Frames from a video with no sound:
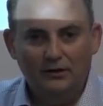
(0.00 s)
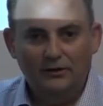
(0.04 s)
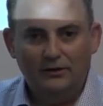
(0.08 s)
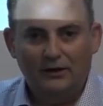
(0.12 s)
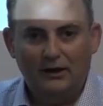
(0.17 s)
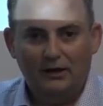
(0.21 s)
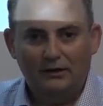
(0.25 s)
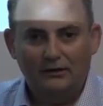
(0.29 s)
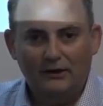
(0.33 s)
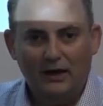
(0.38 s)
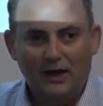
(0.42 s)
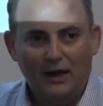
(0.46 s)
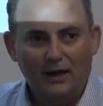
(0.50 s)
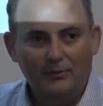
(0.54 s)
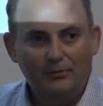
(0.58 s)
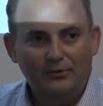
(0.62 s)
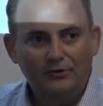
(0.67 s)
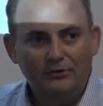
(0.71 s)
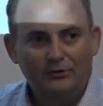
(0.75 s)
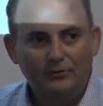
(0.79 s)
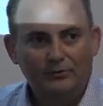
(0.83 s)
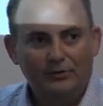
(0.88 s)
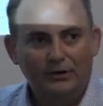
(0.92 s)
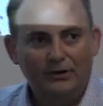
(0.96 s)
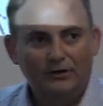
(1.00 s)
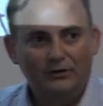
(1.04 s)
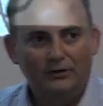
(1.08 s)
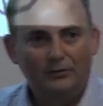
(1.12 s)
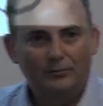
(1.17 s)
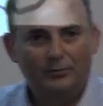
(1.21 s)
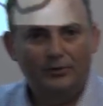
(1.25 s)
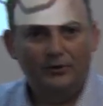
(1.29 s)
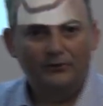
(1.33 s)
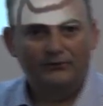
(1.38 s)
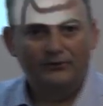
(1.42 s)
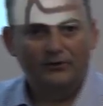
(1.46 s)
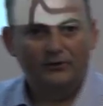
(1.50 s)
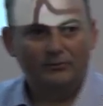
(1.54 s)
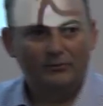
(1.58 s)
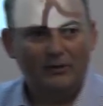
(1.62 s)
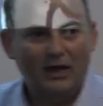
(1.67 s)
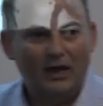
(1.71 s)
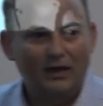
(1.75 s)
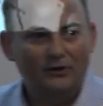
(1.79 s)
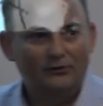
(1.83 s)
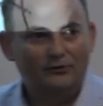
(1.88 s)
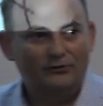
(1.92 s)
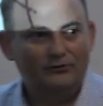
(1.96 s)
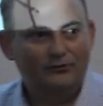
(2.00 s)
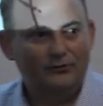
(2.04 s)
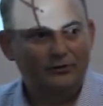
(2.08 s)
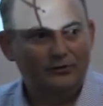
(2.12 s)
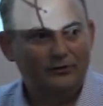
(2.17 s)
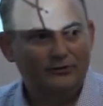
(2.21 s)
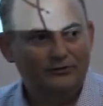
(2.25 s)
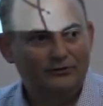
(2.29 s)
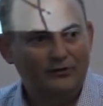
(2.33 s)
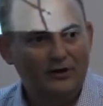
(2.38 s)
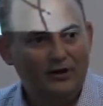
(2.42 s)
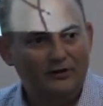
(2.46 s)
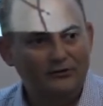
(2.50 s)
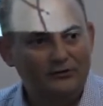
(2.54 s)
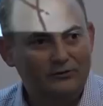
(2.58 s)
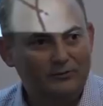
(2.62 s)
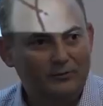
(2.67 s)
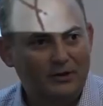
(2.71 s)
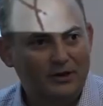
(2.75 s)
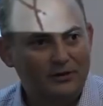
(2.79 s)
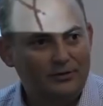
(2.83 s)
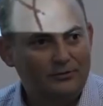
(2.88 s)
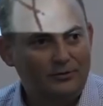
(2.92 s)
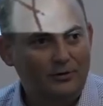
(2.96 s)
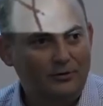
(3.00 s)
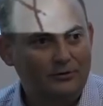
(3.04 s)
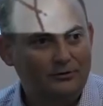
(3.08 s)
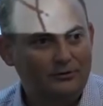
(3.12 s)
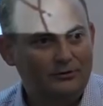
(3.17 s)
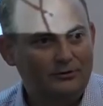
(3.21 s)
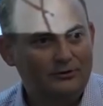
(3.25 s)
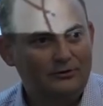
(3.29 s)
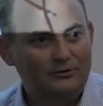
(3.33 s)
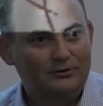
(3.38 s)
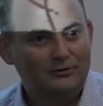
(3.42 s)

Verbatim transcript: that happened to be the perfect match for the size of my throat.